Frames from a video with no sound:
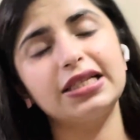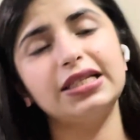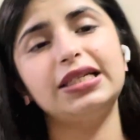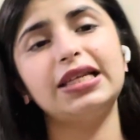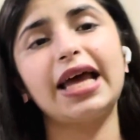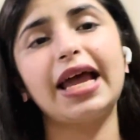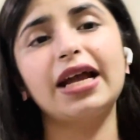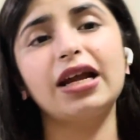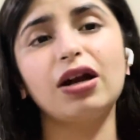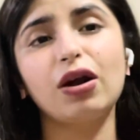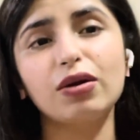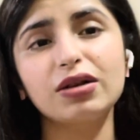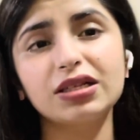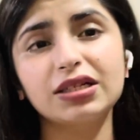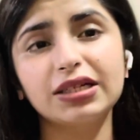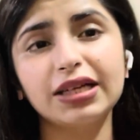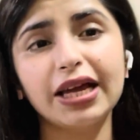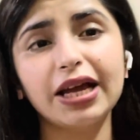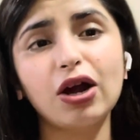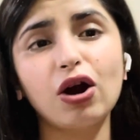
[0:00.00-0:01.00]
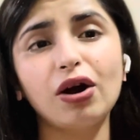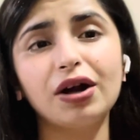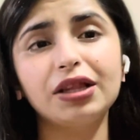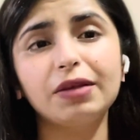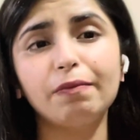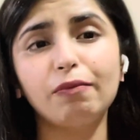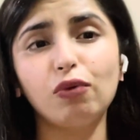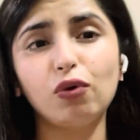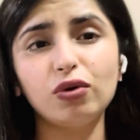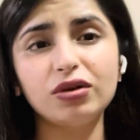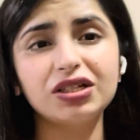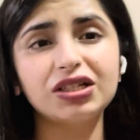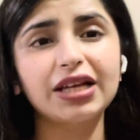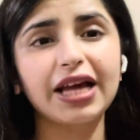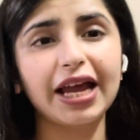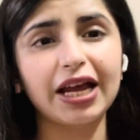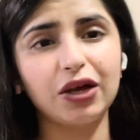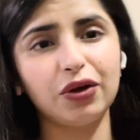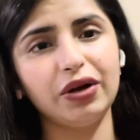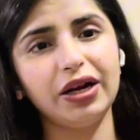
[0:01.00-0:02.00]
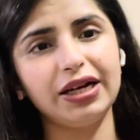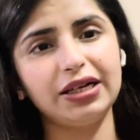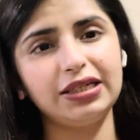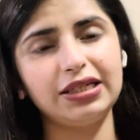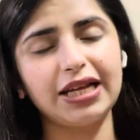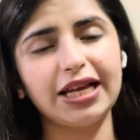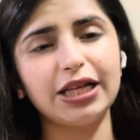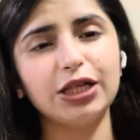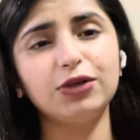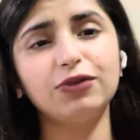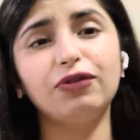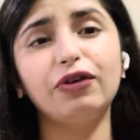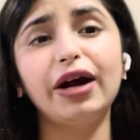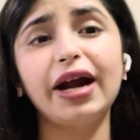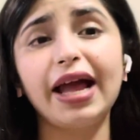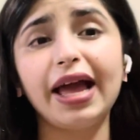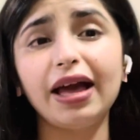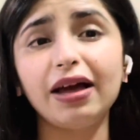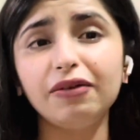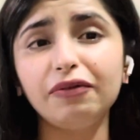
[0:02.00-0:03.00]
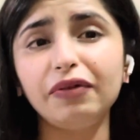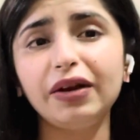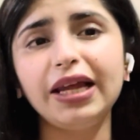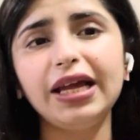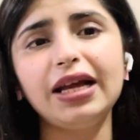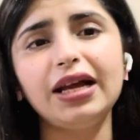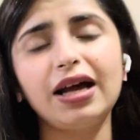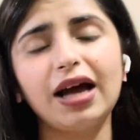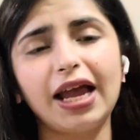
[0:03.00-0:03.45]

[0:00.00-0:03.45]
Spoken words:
the diagnostic or the most accurate test for every